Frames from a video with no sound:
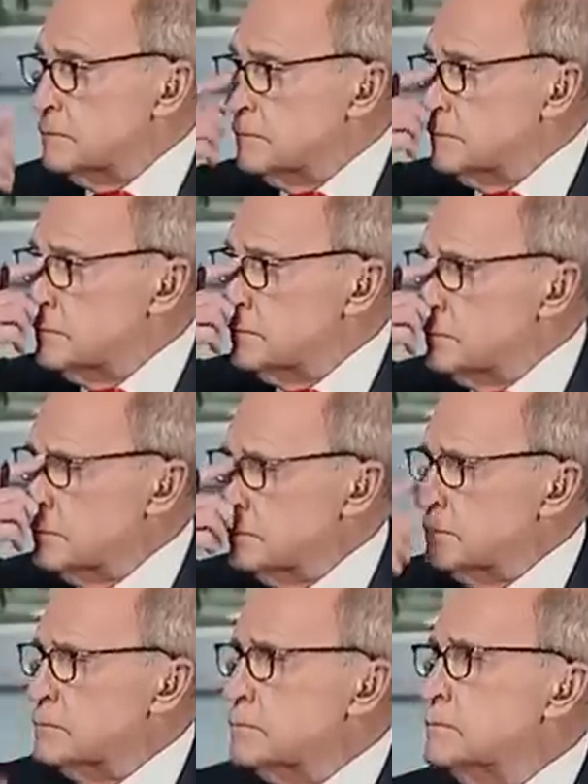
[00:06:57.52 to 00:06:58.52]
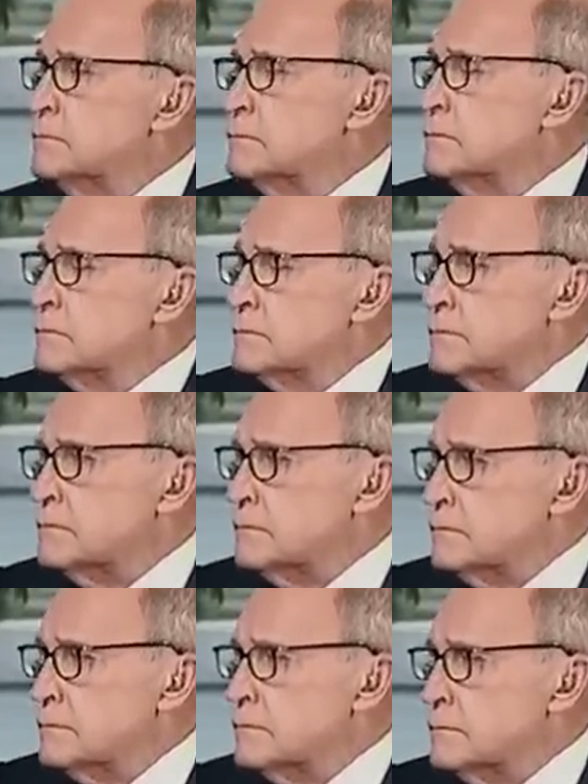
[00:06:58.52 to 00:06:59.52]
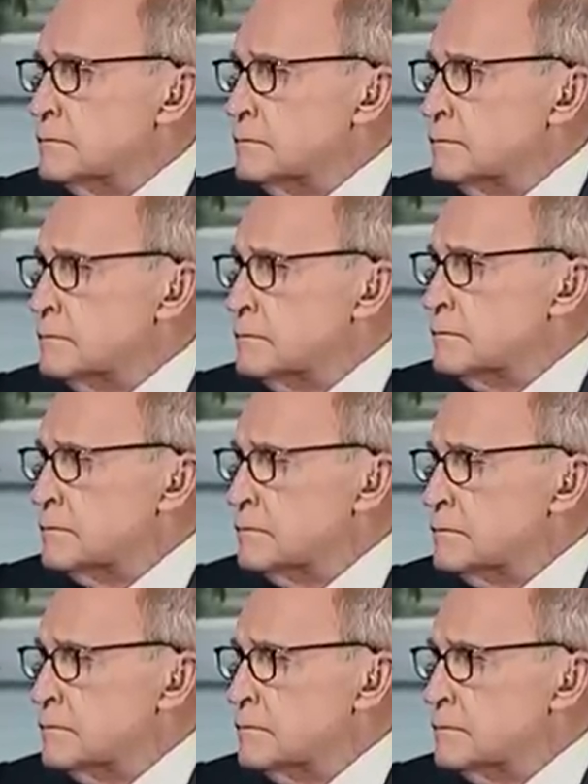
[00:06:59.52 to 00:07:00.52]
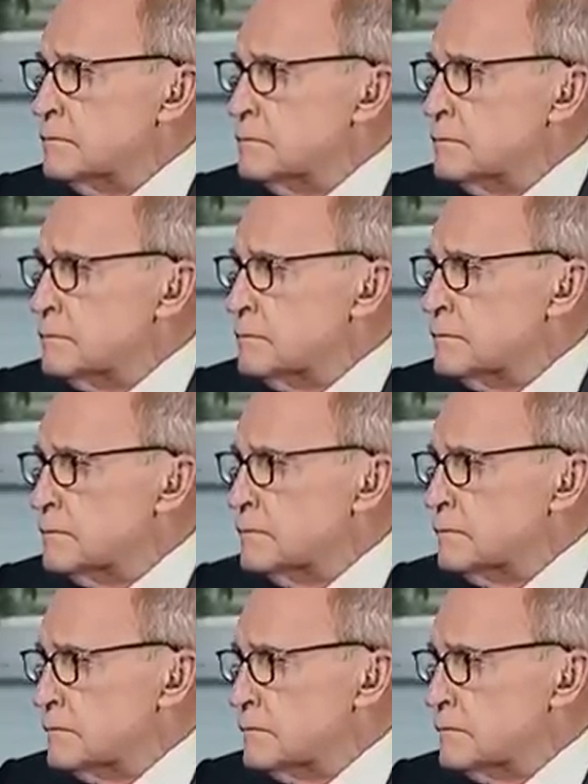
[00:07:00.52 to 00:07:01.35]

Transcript: This person isn't speaking.